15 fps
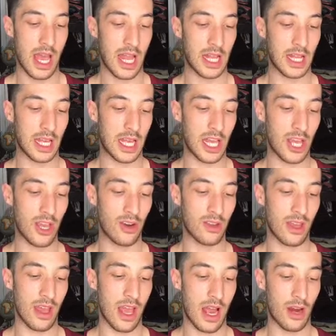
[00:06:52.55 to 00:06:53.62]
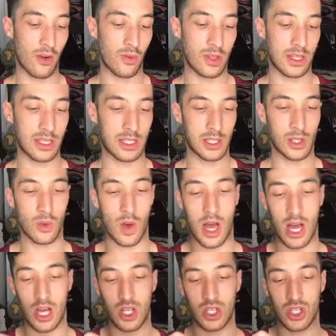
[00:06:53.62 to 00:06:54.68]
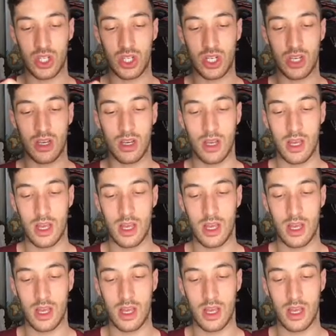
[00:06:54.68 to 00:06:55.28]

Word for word: And here they are with the swatch.